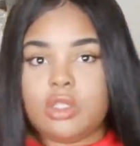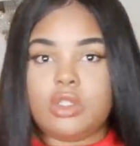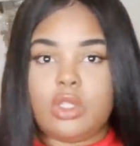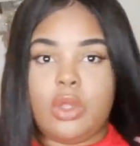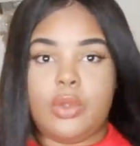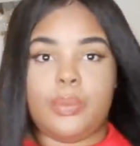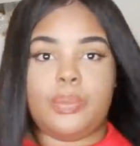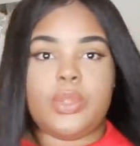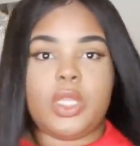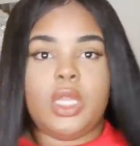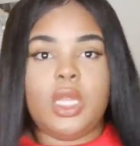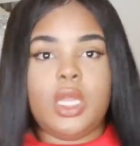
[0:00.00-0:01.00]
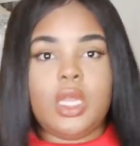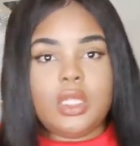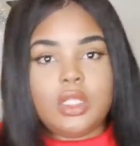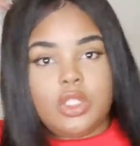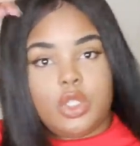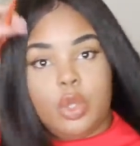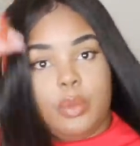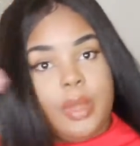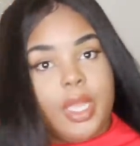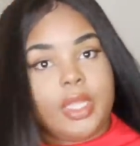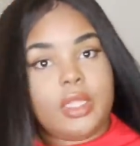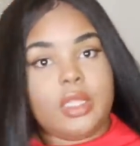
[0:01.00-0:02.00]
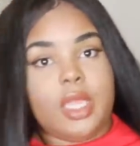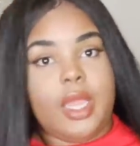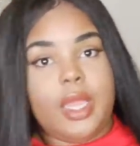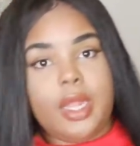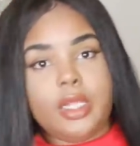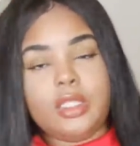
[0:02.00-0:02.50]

So, don't mind that.